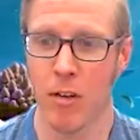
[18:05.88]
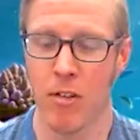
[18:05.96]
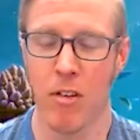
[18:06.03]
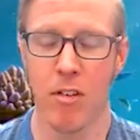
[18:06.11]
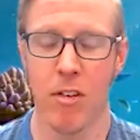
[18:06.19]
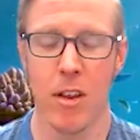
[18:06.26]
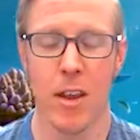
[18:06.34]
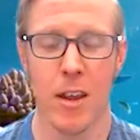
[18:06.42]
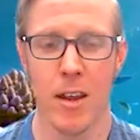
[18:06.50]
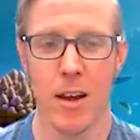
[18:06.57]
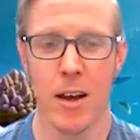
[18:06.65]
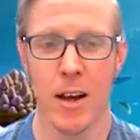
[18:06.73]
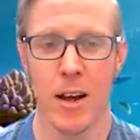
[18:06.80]
as to see
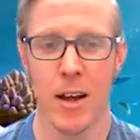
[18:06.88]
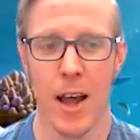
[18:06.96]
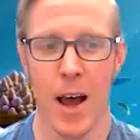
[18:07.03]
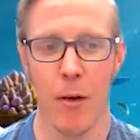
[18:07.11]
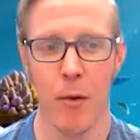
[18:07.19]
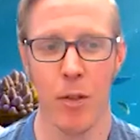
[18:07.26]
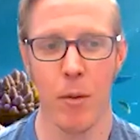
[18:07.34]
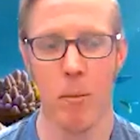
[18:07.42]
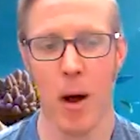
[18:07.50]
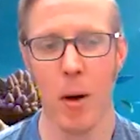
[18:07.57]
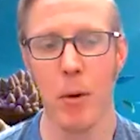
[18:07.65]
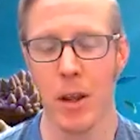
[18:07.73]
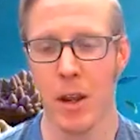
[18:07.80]
uh, how the
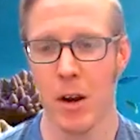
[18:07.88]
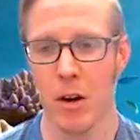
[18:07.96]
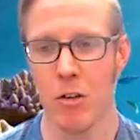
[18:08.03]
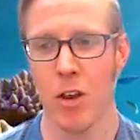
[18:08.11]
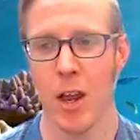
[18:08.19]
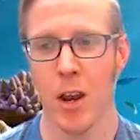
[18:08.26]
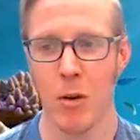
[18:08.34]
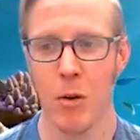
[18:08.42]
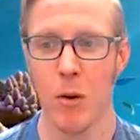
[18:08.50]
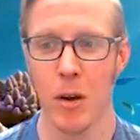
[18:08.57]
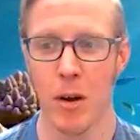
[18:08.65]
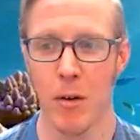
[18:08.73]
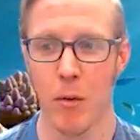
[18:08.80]
public here in
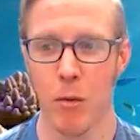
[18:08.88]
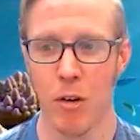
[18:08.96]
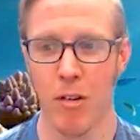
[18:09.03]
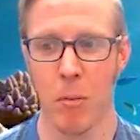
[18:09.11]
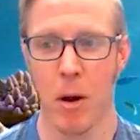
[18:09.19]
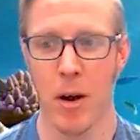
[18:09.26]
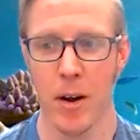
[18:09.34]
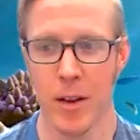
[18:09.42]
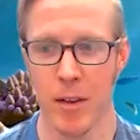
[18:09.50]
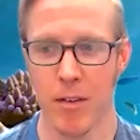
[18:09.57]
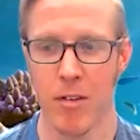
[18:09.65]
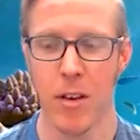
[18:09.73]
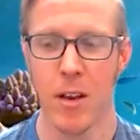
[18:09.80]
Chattanooga
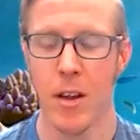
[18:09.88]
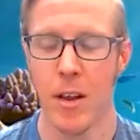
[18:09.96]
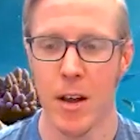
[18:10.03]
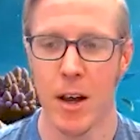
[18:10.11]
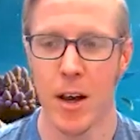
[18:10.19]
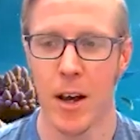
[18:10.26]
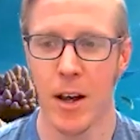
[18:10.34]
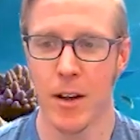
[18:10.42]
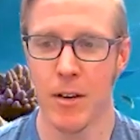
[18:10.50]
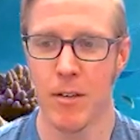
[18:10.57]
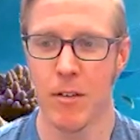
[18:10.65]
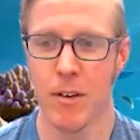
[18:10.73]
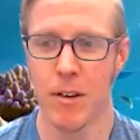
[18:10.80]
responds uh,
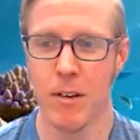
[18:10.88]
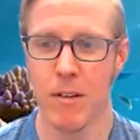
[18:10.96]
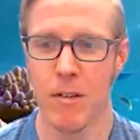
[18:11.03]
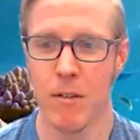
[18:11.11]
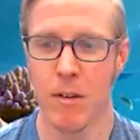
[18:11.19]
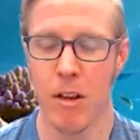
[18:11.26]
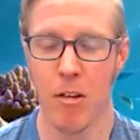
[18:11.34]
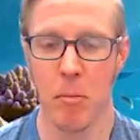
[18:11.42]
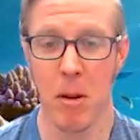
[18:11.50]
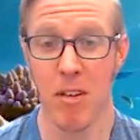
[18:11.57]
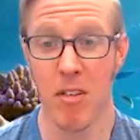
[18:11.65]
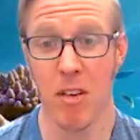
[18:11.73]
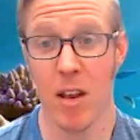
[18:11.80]
to these
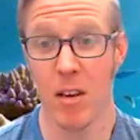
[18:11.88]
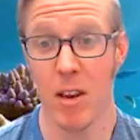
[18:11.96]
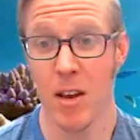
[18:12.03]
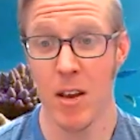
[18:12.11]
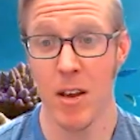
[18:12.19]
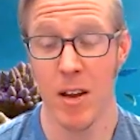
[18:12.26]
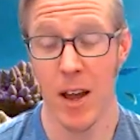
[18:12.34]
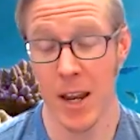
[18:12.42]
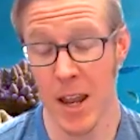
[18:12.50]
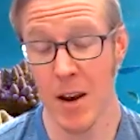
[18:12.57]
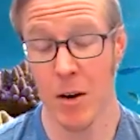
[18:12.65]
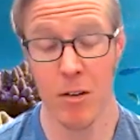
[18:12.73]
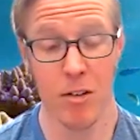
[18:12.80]
pieces that,
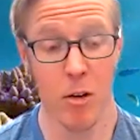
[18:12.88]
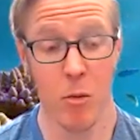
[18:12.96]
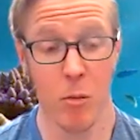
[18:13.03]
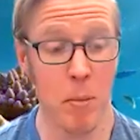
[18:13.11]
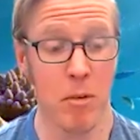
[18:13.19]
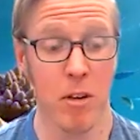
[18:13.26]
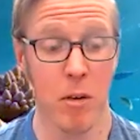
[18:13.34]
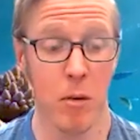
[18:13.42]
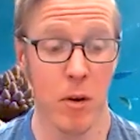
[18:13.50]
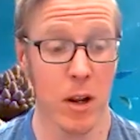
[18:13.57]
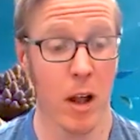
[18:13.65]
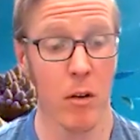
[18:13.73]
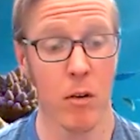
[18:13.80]
again, are so whimsical and
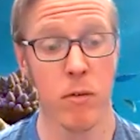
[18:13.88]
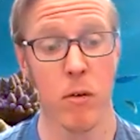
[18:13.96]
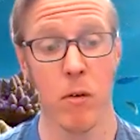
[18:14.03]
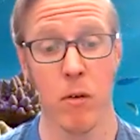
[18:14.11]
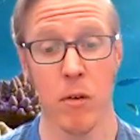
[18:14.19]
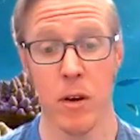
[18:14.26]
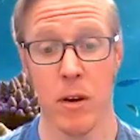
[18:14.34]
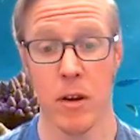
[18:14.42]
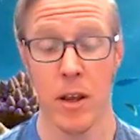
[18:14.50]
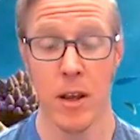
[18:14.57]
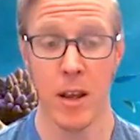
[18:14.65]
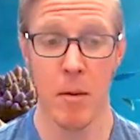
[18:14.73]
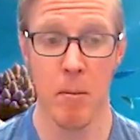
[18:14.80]
colorful and
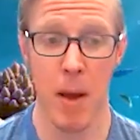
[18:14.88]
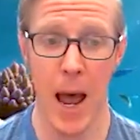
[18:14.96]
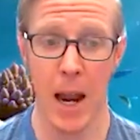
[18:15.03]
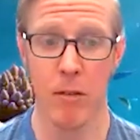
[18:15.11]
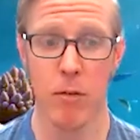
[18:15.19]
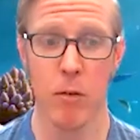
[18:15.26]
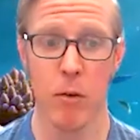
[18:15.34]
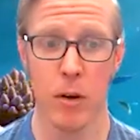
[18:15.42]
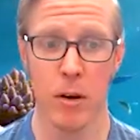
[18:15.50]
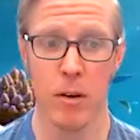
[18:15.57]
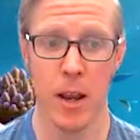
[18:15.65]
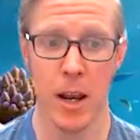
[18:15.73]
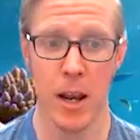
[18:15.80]
impactful
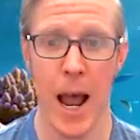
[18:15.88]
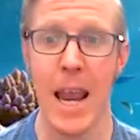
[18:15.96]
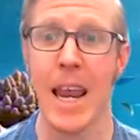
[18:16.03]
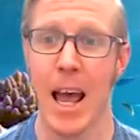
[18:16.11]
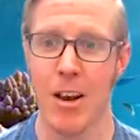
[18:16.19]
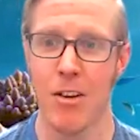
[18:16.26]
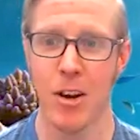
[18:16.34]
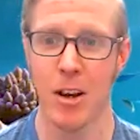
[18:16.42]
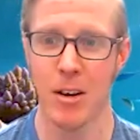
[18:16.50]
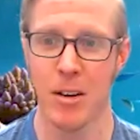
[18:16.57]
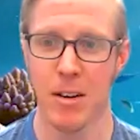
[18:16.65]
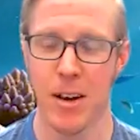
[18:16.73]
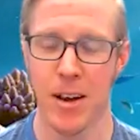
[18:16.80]
and, and eye-catching.
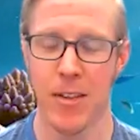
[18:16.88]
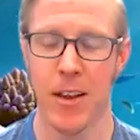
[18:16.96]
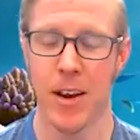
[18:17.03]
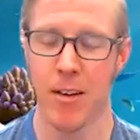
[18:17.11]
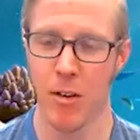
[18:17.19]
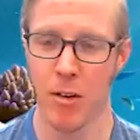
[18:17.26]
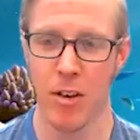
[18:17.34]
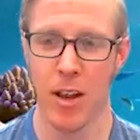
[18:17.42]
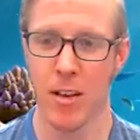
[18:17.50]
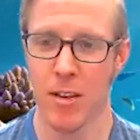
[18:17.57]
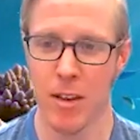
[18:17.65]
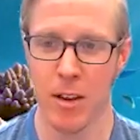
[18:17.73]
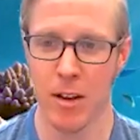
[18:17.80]
And then, as you said,
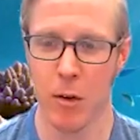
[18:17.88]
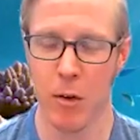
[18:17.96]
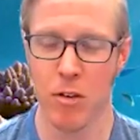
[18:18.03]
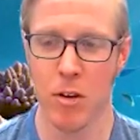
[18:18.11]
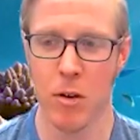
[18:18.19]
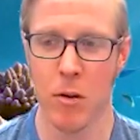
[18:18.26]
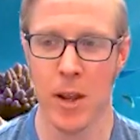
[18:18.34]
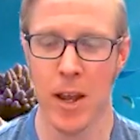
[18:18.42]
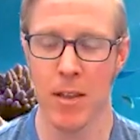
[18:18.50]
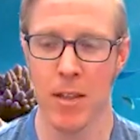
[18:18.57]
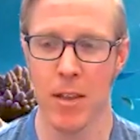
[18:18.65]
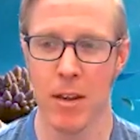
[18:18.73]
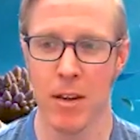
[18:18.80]
the closer you get,
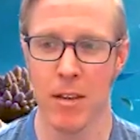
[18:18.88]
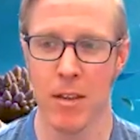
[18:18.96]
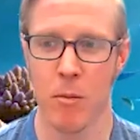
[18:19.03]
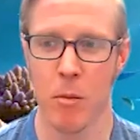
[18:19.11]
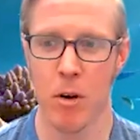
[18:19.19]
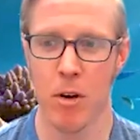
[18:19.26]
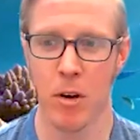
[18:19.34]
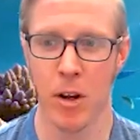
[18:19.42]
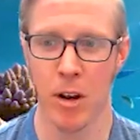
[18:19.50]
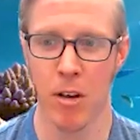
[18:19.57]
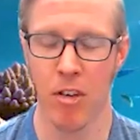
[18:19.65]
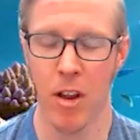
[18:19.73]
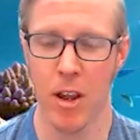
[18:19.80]
the, the more you're going
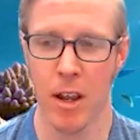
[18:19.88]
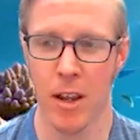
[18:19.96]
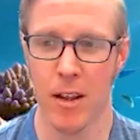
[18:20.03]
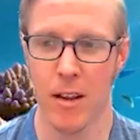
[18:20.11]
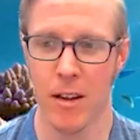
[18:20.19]
to see.